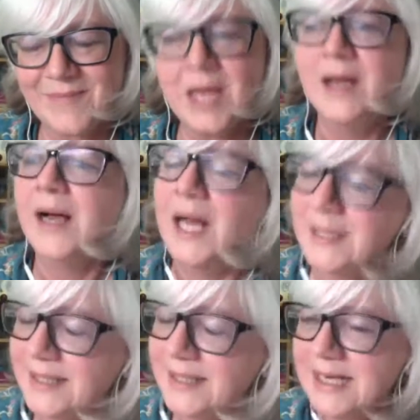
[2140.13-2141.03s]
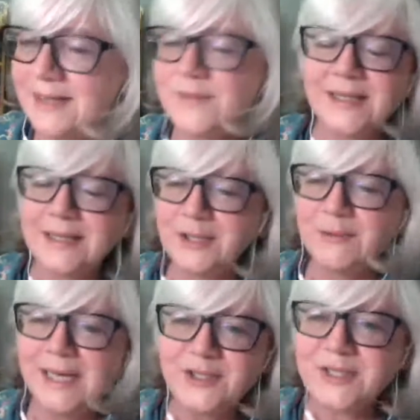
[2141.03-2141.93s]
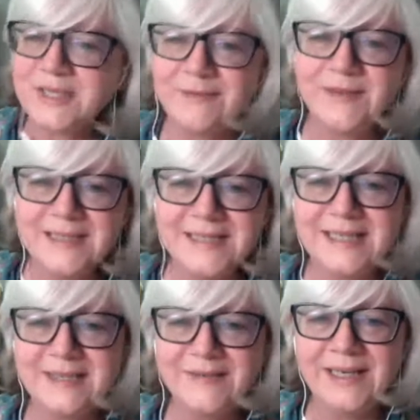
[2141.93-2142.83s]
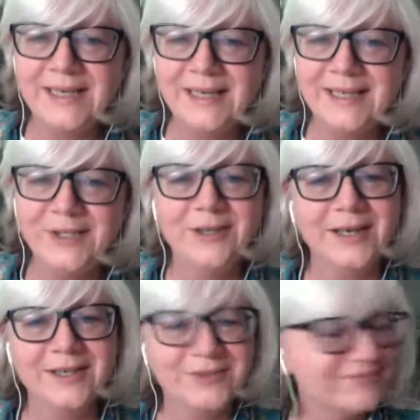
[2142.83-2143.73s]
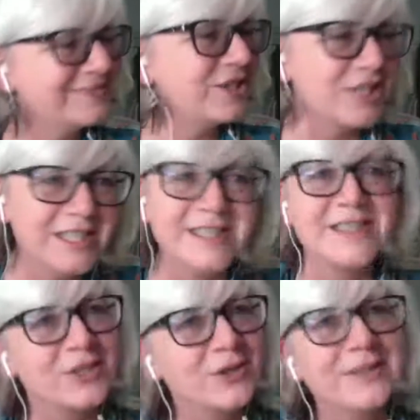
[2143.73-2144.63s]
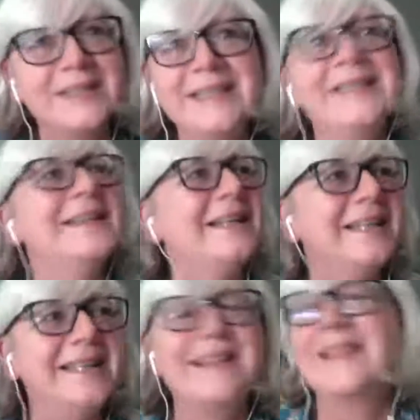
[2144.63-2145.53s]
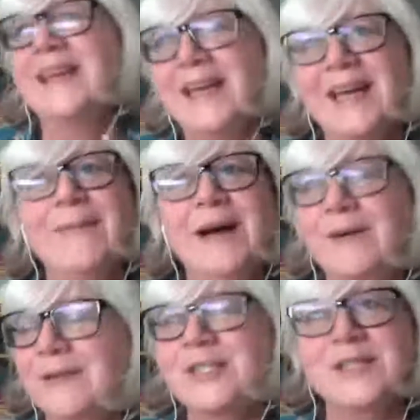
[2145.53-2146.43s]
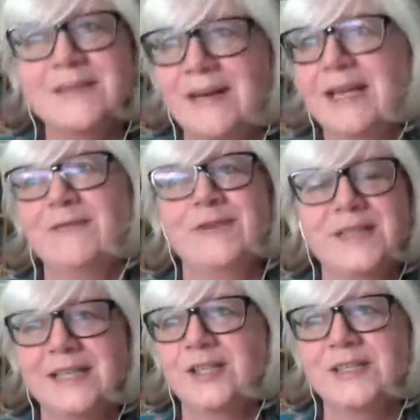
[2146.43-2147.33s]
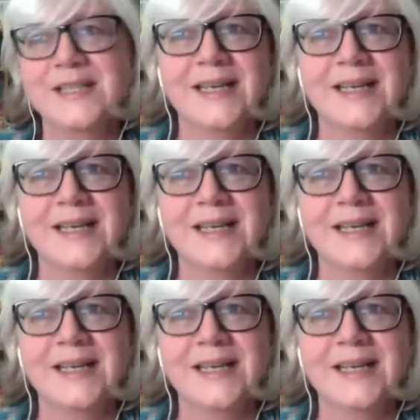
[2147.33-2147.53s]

A lot of times, like, you watch stuff on TV and you go, she is totally like thinking about what she's making for dinner tonight.